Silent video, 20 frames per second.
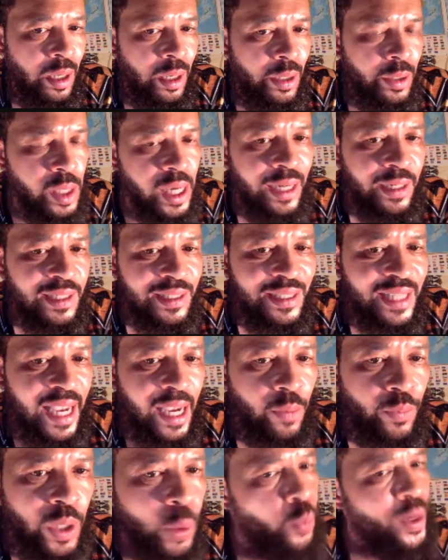You
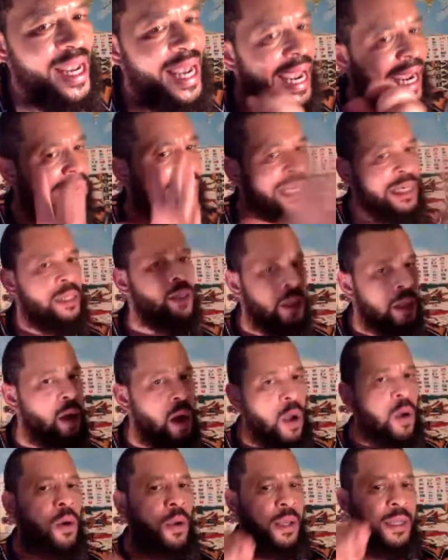understand what we ain't,
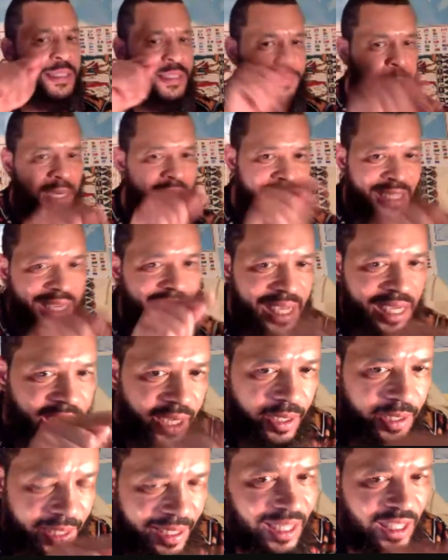but
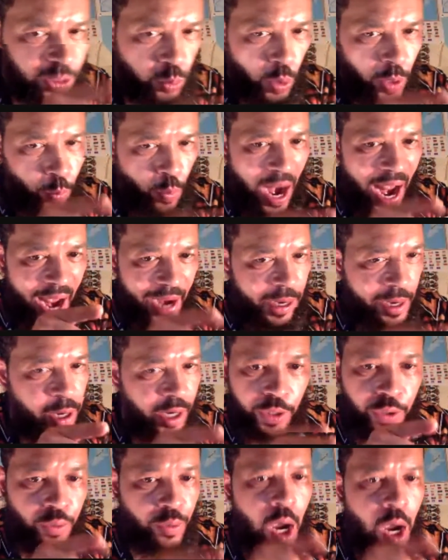this one right here,
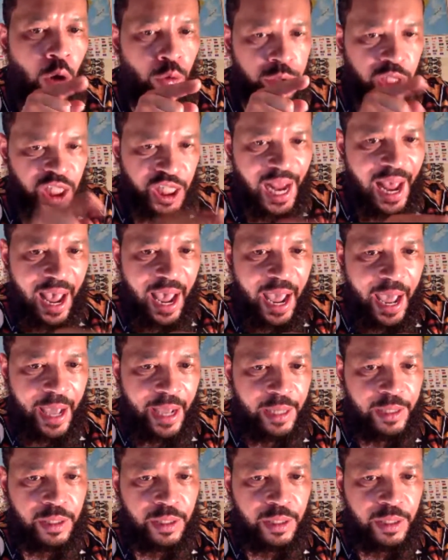you don't change